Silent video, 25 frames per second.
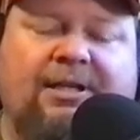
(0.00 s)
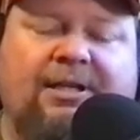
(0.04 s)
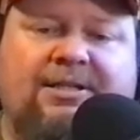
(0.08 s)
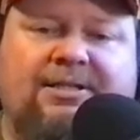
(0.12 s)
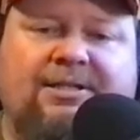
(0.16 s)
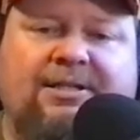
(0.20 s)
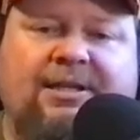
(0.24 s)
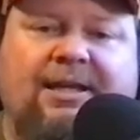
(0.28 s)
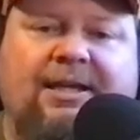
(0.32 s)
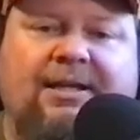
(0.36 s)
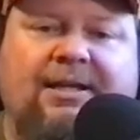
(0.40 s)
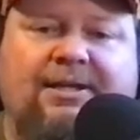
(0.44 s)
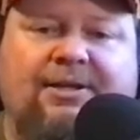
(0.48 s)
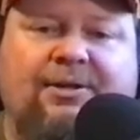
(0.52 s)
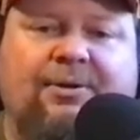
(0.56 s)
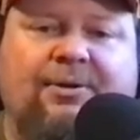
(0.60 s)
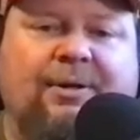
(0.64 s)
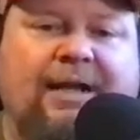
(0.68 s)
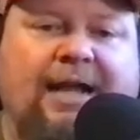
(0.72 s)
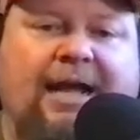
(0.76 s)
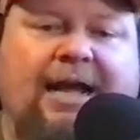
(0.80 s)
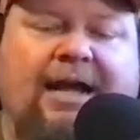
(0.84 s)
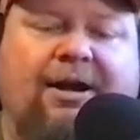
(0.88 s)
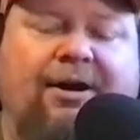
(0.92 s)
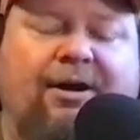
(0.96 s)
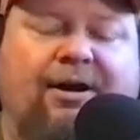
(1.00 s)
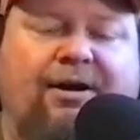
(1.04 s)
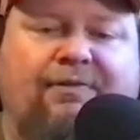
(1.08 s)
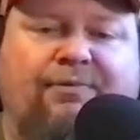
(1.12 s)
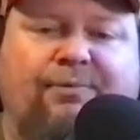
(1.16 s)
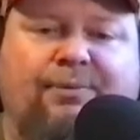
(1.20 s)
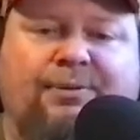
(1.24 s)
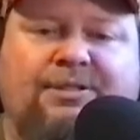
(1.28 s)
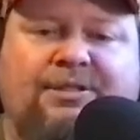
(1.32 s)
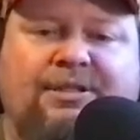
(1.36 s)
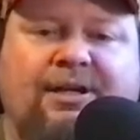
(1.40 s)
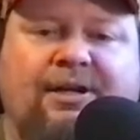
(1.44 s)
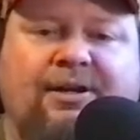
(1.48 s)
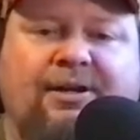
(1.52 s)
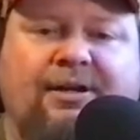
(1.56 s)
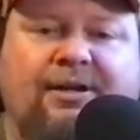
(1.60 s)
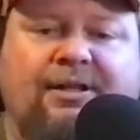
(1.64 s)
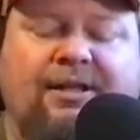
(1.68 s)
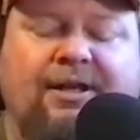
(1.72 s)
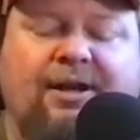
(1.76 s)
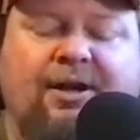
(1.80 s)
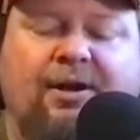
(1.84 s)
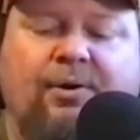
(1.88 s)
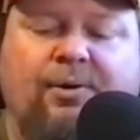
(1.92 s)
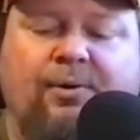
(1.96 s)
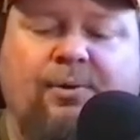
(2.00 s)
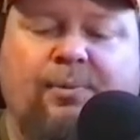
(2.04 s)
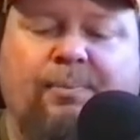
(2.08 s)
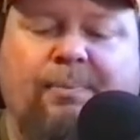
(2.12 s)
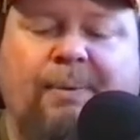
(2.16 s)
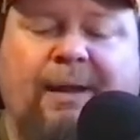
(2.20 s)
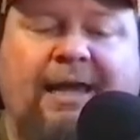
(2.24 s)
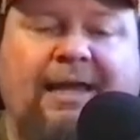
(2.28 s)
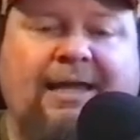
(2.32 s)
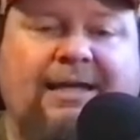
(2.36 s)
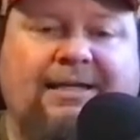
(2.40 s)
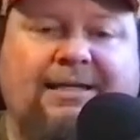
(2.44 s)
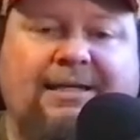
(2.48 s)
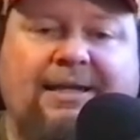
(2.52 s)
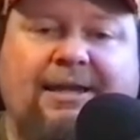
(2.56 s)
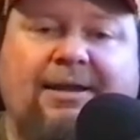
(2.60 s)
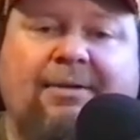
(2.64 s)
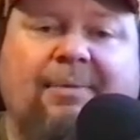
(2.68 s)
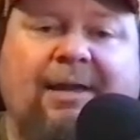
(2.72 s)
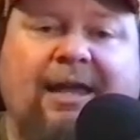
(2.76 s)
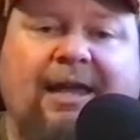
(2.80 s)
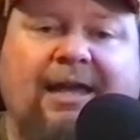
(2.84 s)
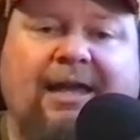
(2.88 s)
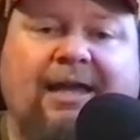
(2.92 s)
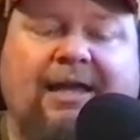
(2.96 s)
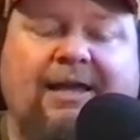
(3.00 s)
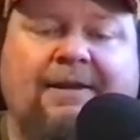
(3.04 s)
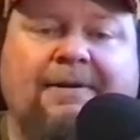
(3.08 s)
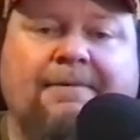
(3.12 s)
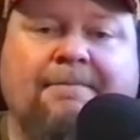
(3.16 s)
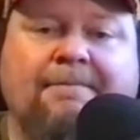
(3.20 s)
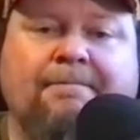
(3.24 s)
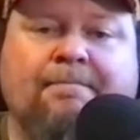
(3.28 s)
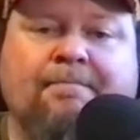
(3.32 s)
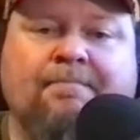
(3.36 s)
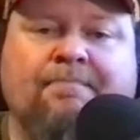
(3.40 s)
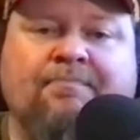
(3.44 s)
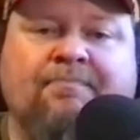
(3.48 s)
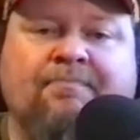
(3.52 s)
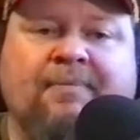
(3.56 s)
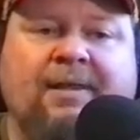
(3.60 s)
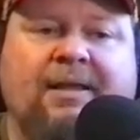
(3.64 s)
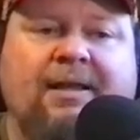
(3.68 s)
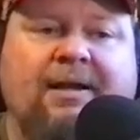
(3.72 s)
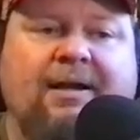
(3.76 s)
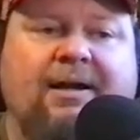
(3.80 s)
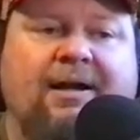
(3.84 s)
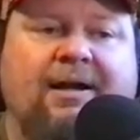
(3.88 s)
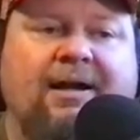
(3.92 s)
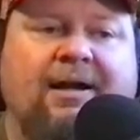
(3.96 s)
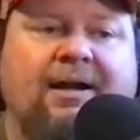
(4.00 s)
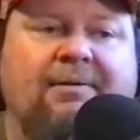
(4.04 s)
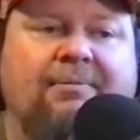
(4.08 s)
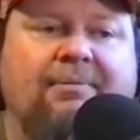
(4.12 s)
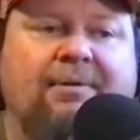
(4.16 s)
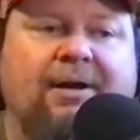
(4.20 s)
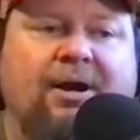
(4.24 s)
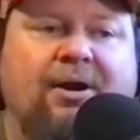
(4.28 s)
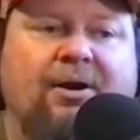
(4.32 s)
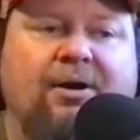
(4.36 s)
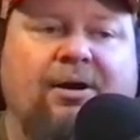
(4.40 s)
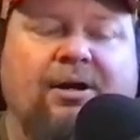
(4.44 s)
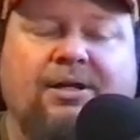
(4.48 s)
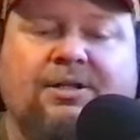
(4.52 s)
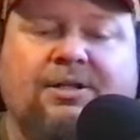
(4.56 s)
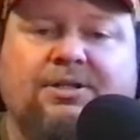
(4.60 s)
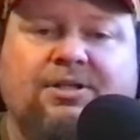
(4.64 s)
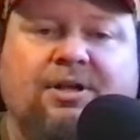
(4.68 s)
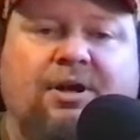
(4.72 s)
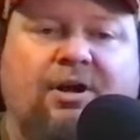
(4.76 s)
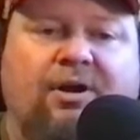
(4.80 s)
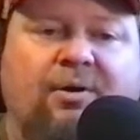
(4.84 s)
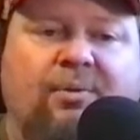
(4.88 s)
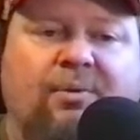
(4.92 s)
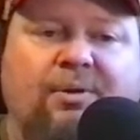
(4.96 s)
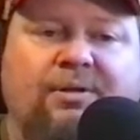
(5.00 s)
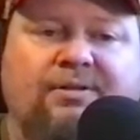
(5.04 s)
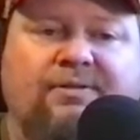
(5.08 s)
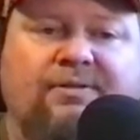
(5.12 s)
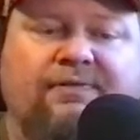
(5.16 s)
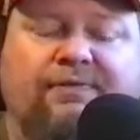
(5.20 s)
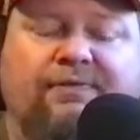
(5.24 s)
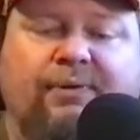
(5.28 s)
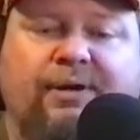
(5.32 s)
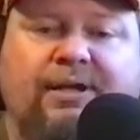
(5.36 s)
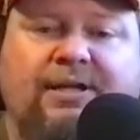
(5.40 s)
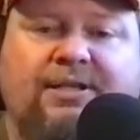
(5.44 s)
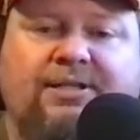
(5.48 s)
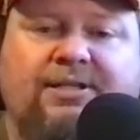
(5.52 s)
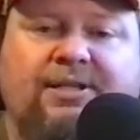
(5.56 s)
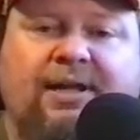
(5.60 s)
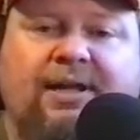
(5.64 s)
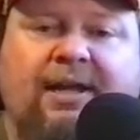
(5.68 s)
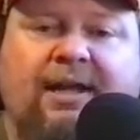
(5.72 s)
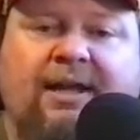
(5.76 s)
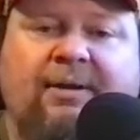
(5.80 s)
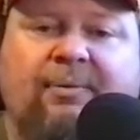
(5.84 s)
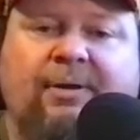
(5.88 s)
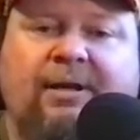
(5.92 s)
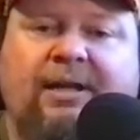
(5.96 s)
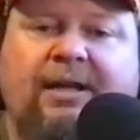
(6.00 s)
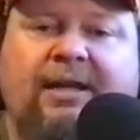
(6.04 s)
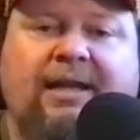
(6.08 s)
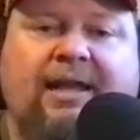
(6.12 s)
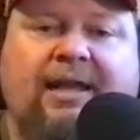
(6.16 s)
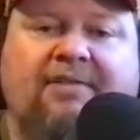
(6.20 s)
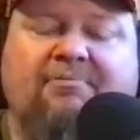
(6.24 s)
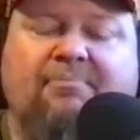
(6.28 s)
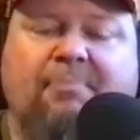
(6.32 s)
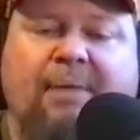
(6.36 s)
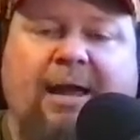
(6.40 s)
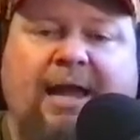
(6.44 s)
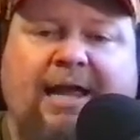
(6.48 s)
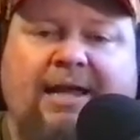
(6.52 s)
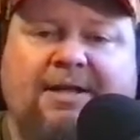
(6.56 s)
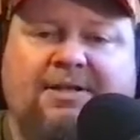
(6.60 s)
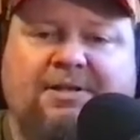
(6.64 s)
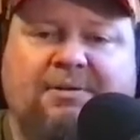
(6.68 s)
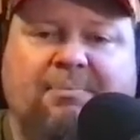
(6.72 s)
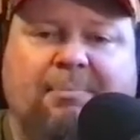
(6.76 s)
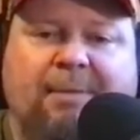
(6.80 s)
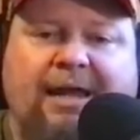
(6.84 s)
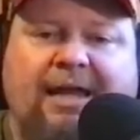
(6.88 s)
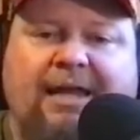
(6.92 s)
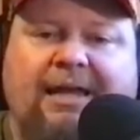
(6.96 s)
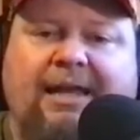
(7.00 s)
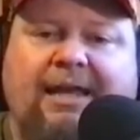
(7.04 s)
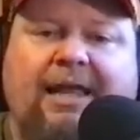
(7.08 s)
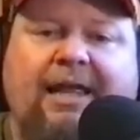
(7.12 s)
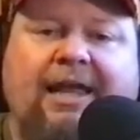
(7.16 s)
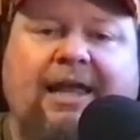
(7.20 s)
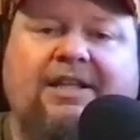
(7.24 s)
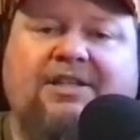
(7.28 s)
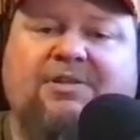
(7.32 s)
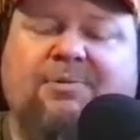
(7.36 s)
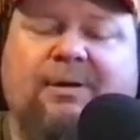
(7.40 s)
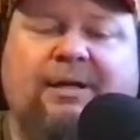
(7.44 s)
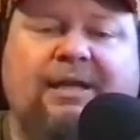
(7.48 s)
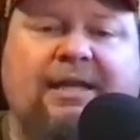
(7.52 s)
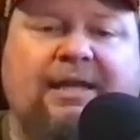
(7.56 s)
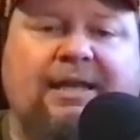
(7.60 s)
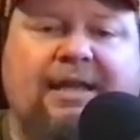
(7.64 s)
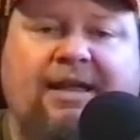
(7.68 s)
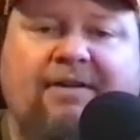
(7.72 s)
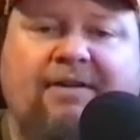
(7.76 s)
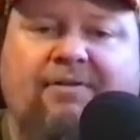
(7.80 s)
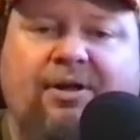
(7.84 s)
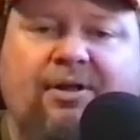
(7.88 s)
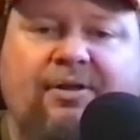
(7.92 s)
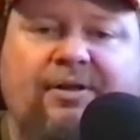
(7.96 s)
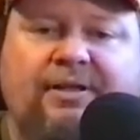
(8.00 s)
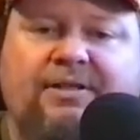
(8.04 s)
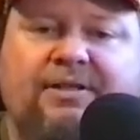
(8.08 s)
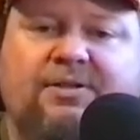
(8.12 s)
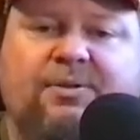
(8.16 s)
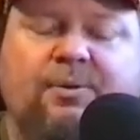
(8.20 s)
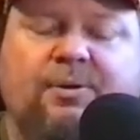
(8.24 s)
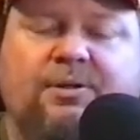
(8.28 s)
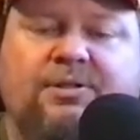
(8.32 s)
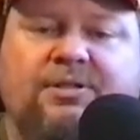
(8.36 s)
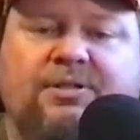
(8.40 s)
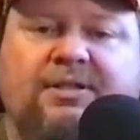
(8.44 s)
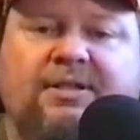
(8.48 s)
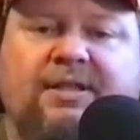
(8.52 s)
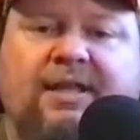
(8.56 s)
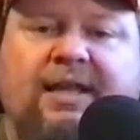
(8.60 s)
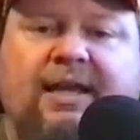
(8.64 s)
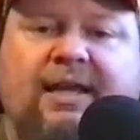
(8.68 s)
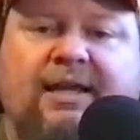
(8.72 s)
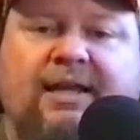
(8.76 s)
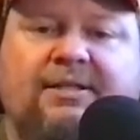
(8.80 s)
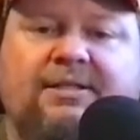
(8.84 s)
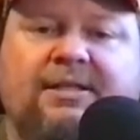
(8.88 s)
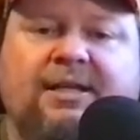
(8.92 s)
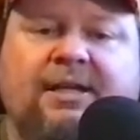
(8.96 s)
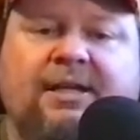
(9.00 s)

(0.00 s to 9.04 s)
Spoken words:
set you and I off was during the whole pandemic. Arkansas was a free state. We didn't have mask mandates. We didn't have all these sorts of things.